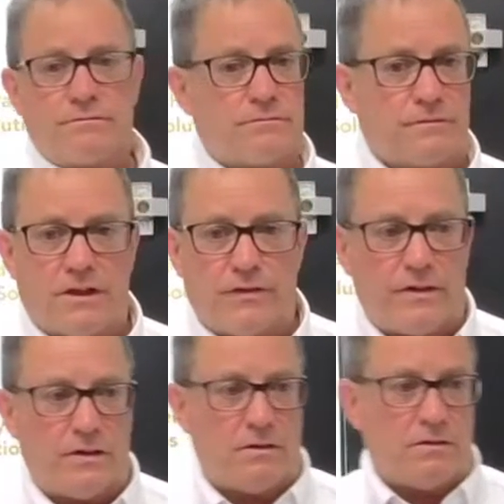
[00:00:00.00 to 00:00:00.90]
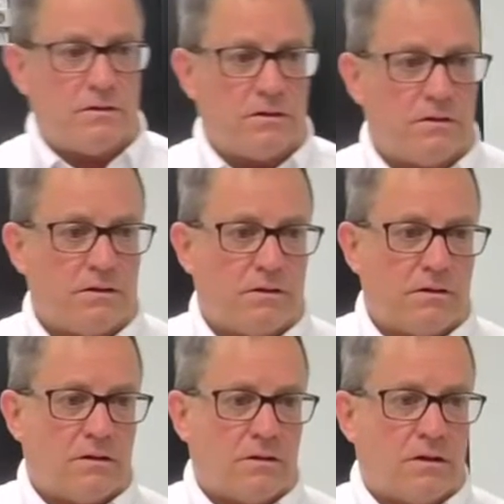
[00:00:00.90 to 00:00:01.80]
I think it's about the
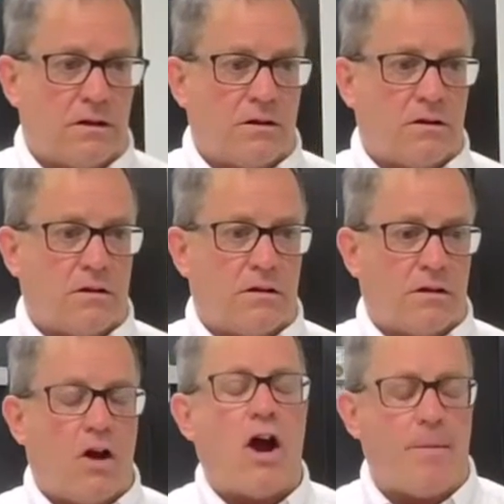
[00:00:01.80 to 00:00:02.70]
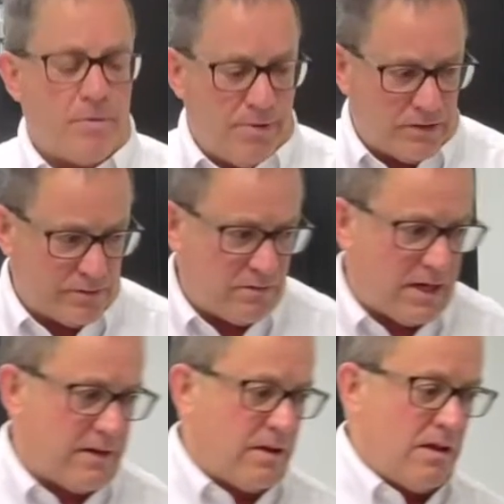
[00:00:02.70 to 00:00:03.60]
hopper belt. A hopper belt,
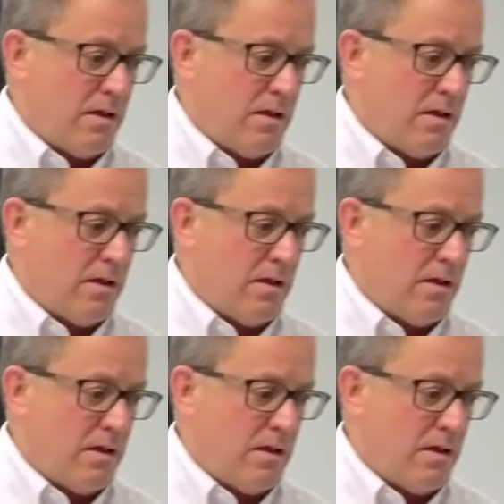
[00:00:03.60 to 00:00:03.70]
okay.